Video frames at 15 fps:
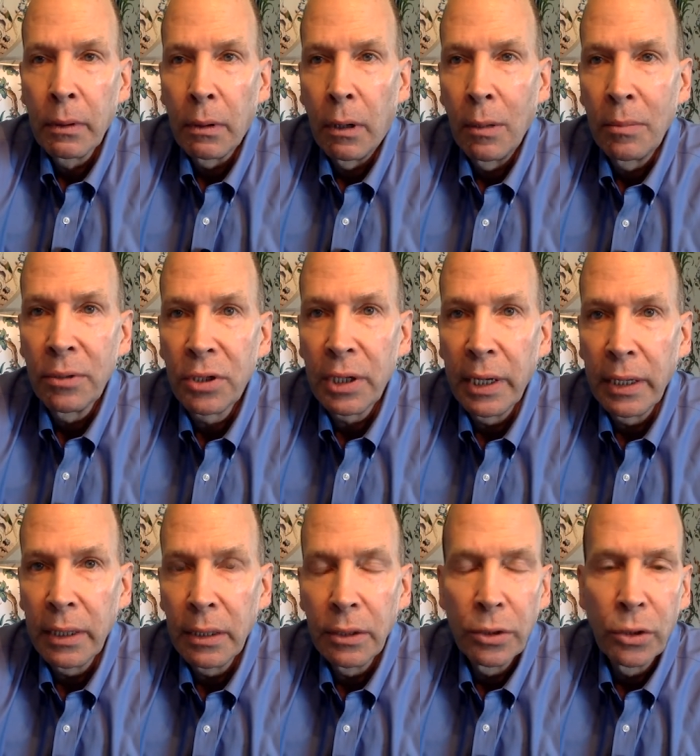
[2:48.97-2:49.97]
All I'm
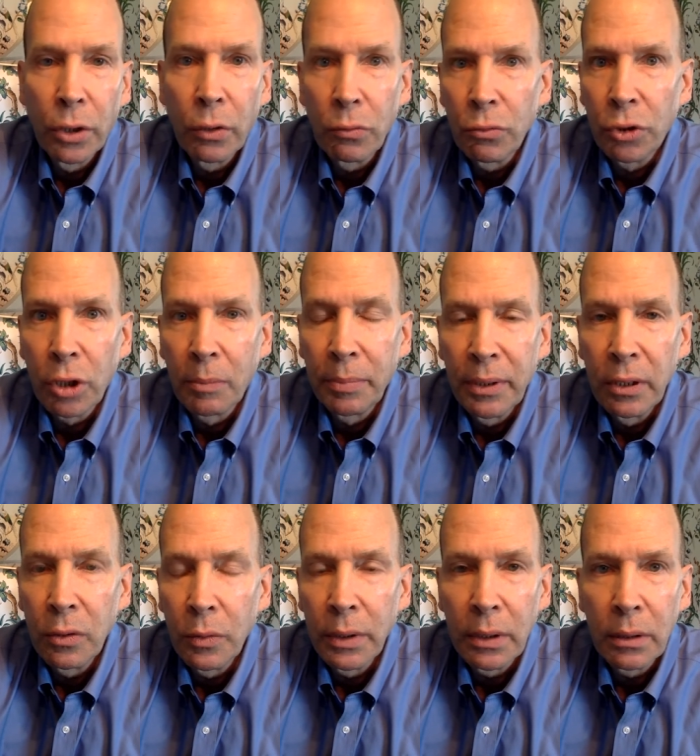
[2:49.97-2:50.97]
saying is don't jump
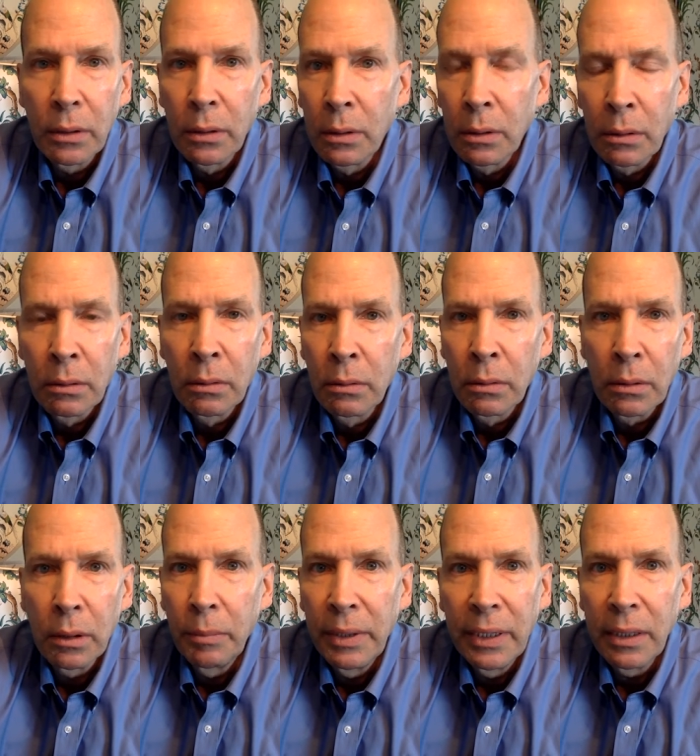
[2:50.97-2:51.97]
into it
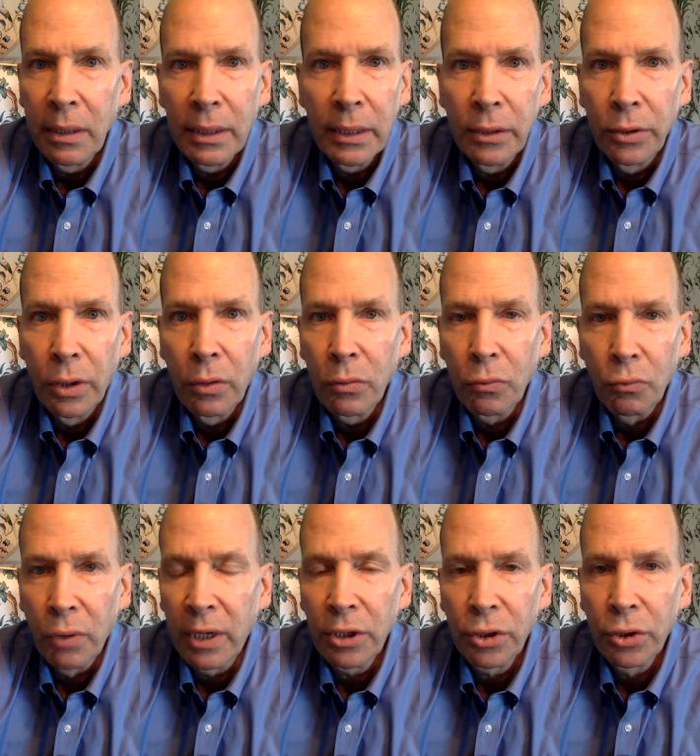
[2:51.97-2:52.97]
immediately. Don't
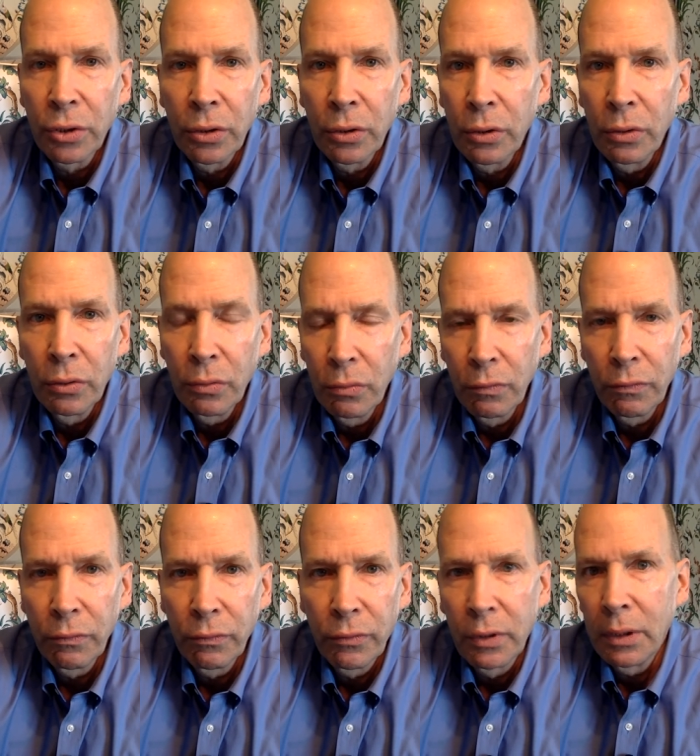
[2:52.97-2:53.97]
rush
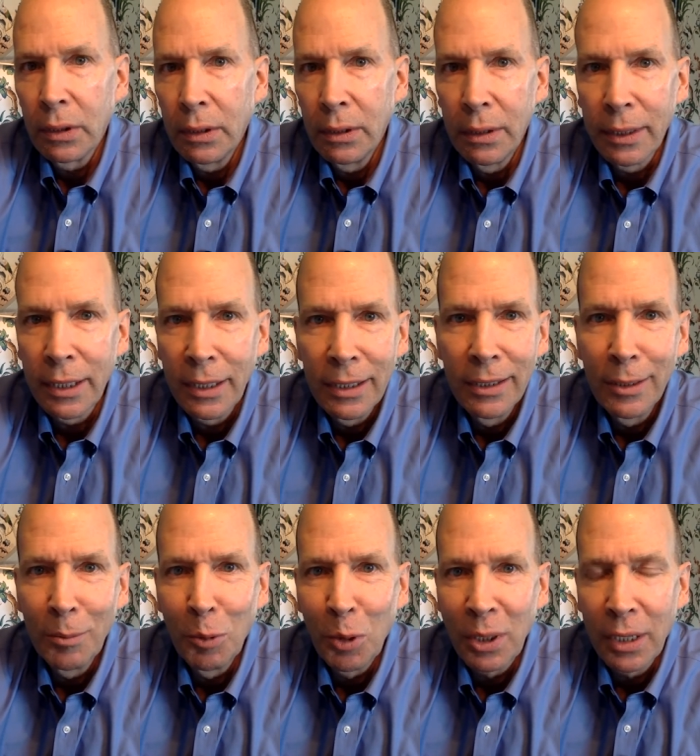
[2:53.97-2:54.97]
to, into,
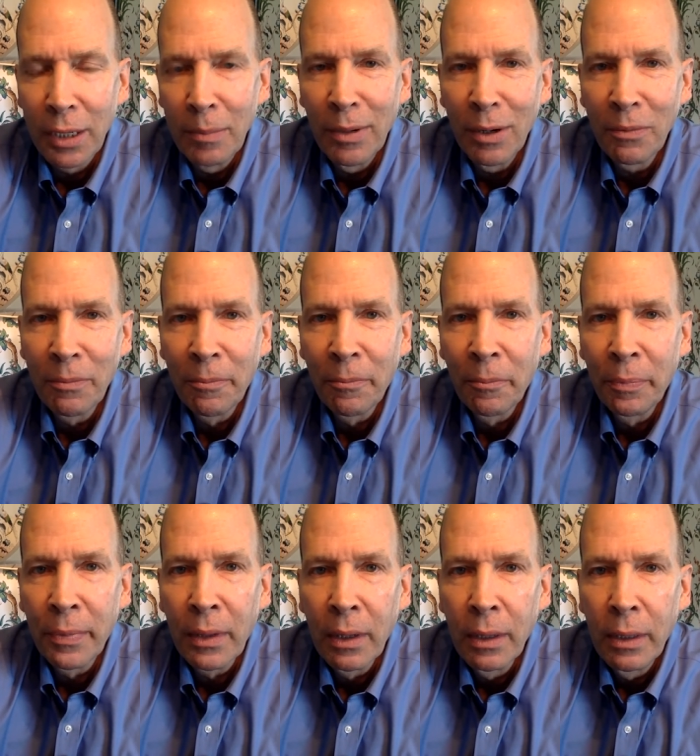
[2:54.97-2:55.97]
into more chemo.
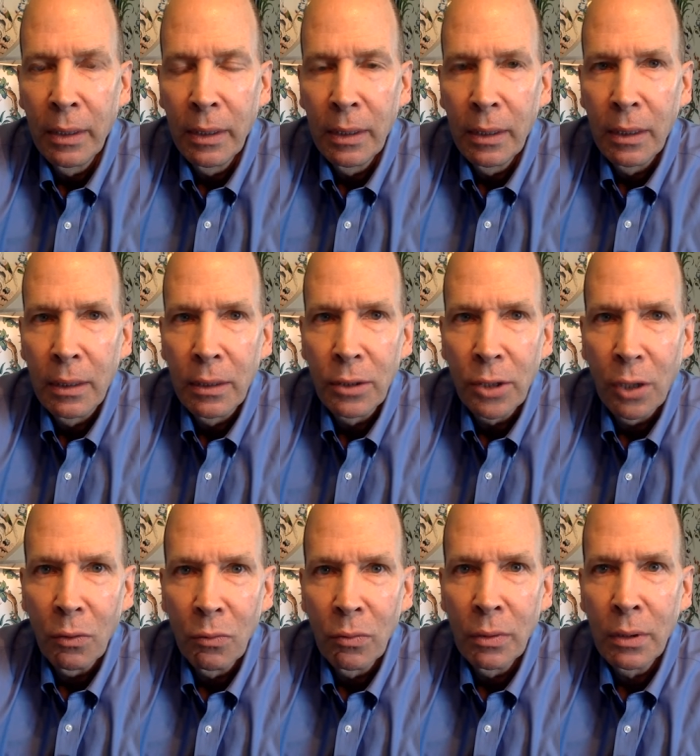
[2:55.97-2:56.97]

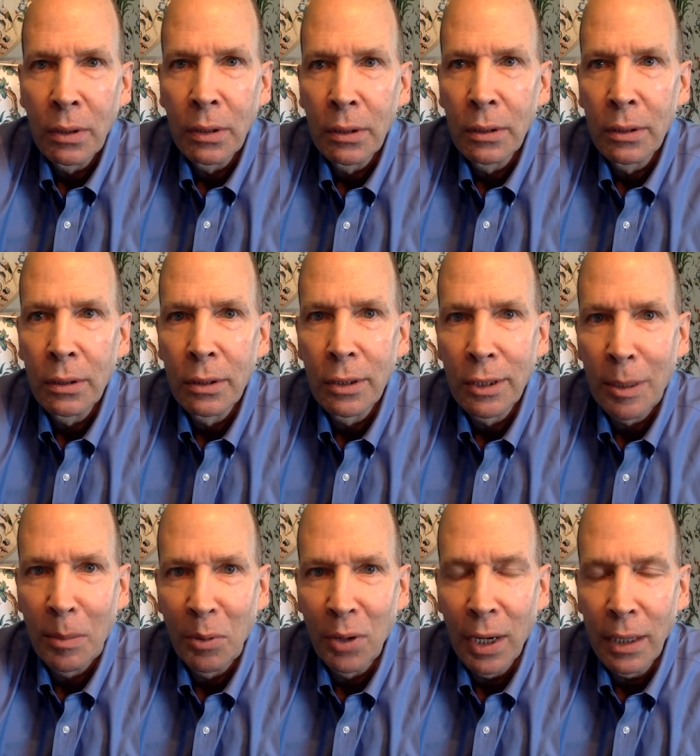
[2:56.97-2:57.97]
So, to
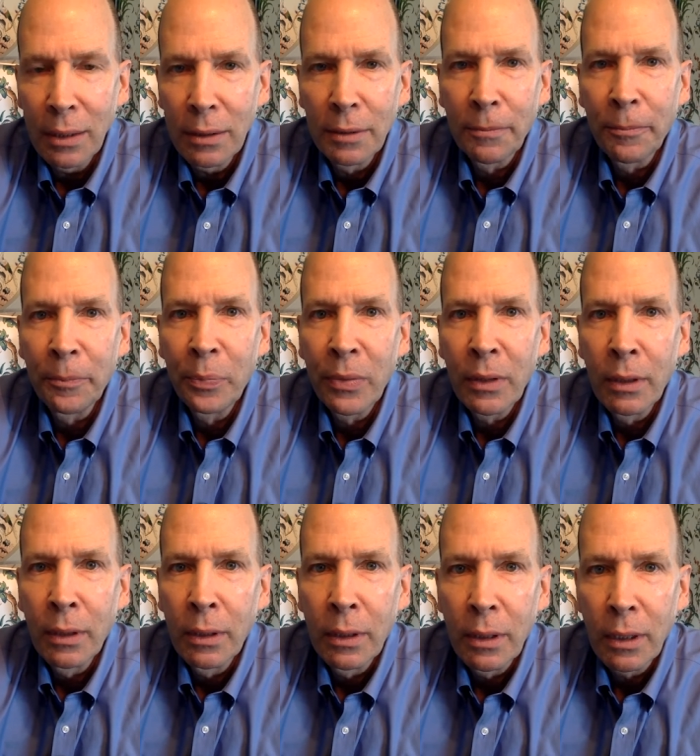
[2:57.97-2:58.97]
summarize,
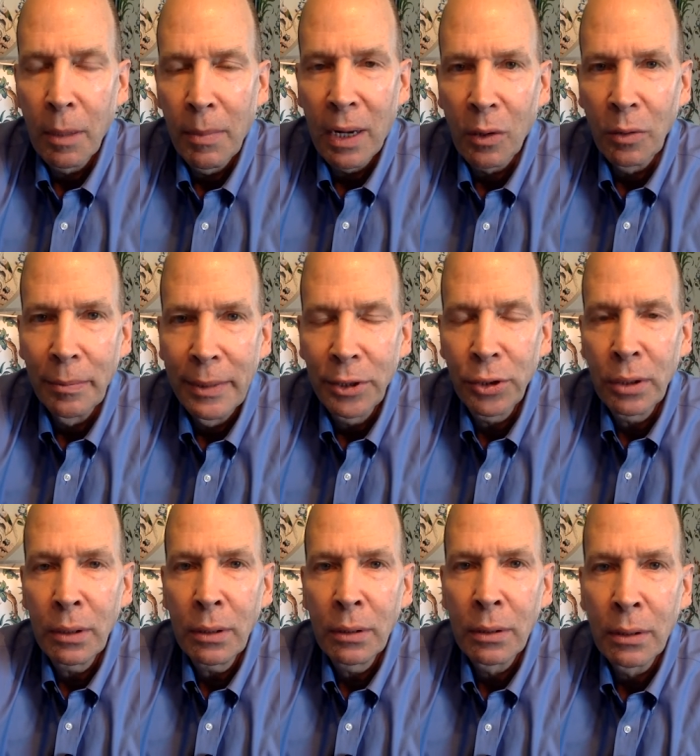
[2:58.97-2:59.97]
come out of
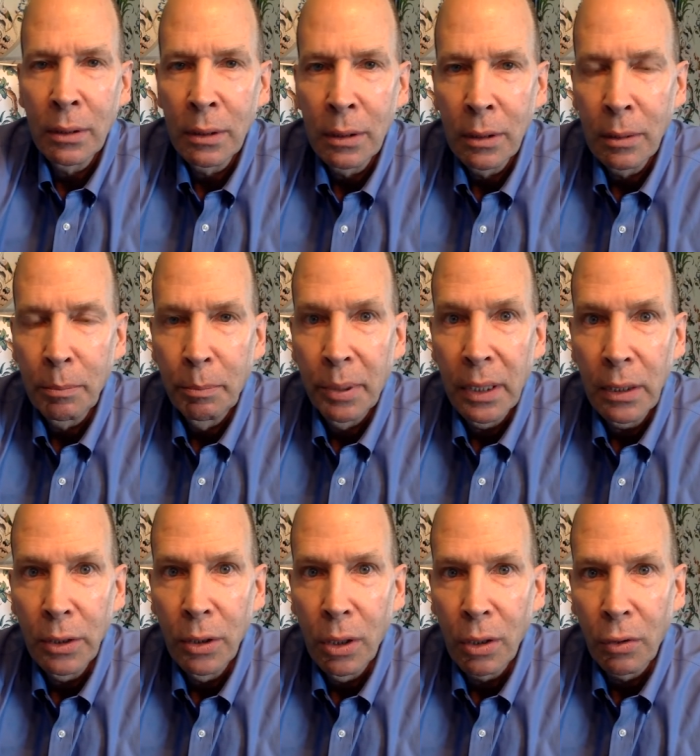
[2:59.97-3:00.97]
remission,
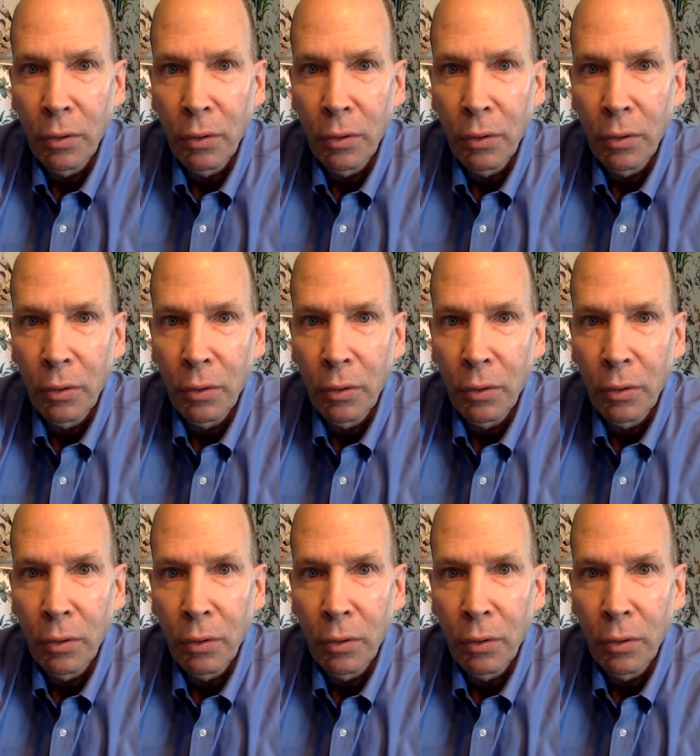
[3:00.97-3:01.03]
but no